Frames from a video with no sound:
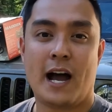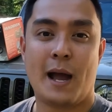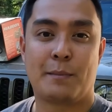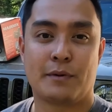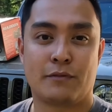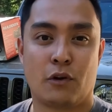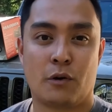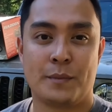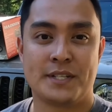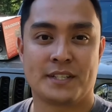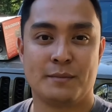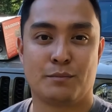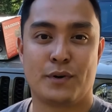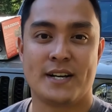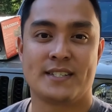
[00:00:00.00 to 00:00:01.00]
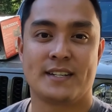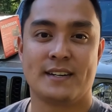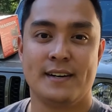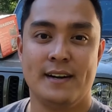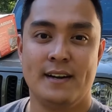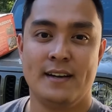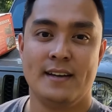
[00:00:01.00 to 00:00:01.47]
high performance compressor.
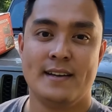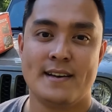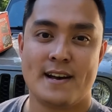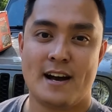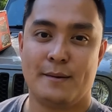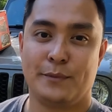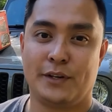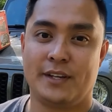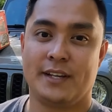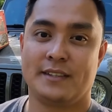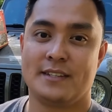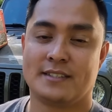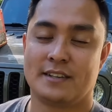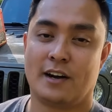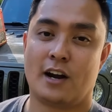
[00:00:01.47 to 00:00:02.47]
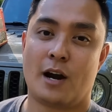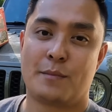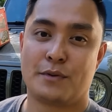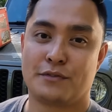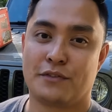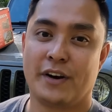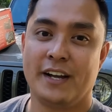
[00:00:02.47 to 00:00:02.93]
We can get this at Harbor
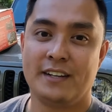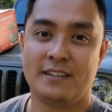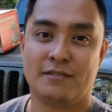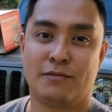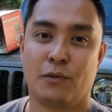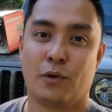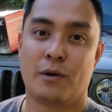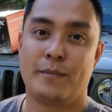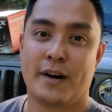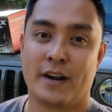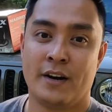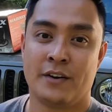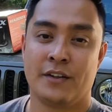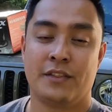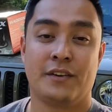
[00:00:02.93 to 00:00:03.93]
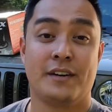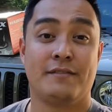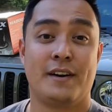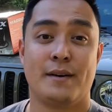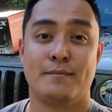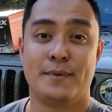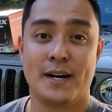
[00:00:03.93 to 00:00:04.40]
Freight for about
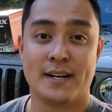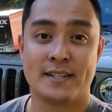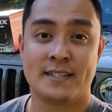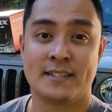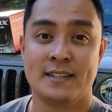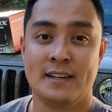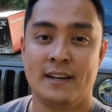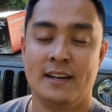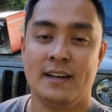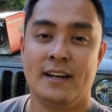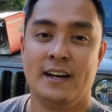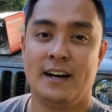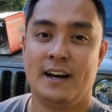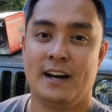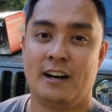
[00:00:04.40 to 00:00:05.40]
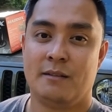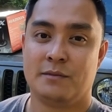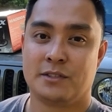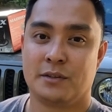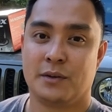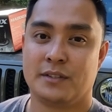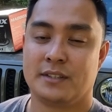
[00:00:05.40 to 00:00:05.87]
135 bucks.
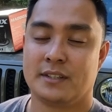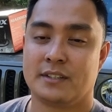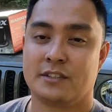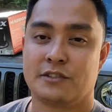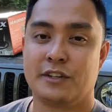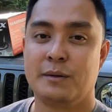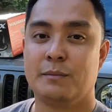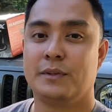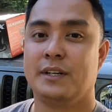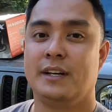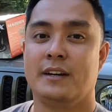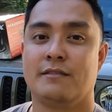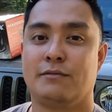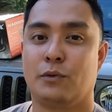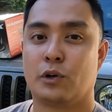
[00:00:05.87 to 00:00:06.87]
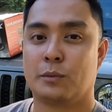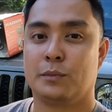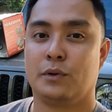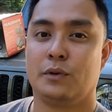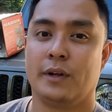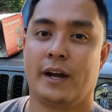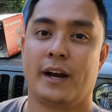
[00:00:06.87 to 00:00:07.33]
So it's extremely
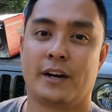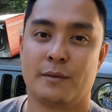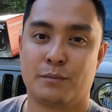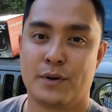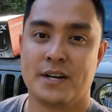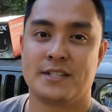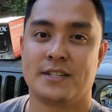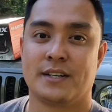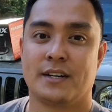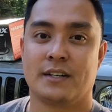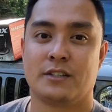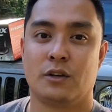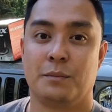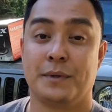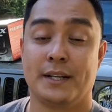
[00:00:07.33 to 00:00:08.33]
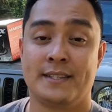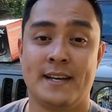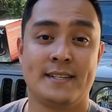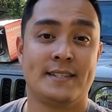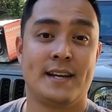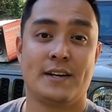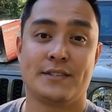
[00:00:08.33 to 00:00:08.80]
affordable air compressor. So I'm going to
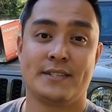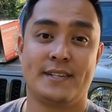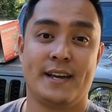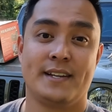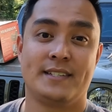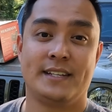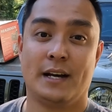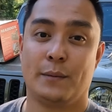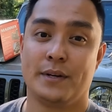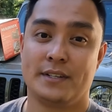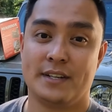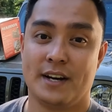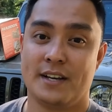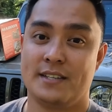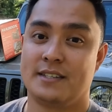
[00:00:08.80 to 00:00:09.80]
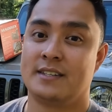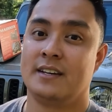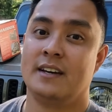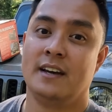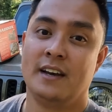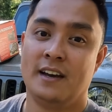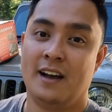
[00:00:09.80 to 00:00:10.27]
test it out today to see how it does
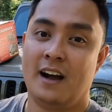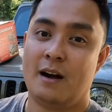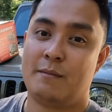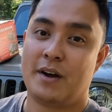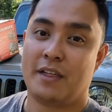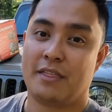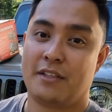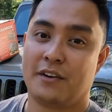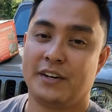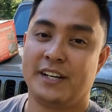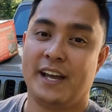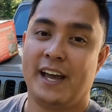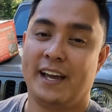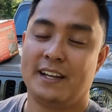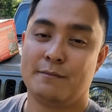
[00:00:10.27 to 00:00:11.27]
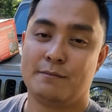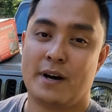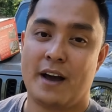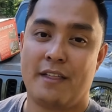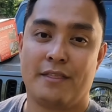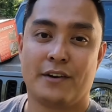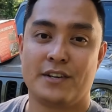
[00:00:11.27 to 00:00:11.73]
on my 38 by
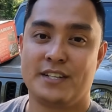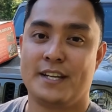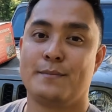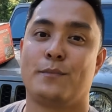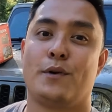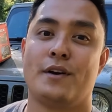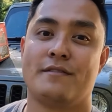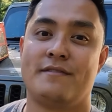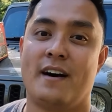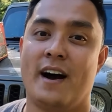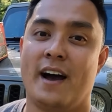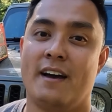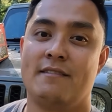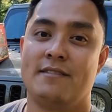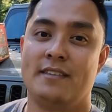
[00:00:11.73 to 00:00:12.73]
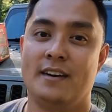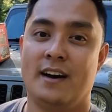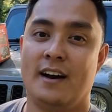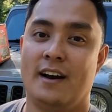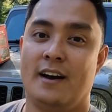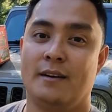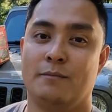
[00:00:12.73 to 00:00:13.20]

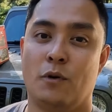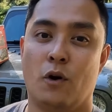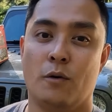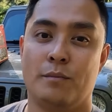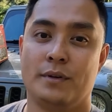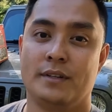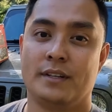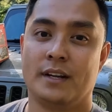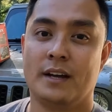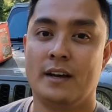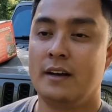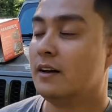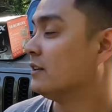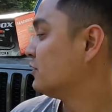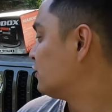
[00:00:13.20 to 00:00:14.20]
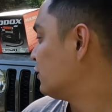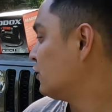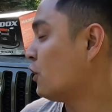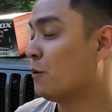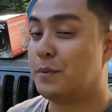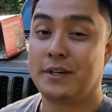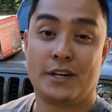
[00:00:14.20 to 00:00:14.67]
13.5 open Toyo
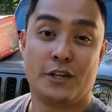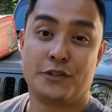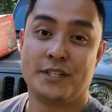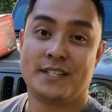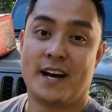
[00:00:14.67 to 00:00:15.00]
Open Country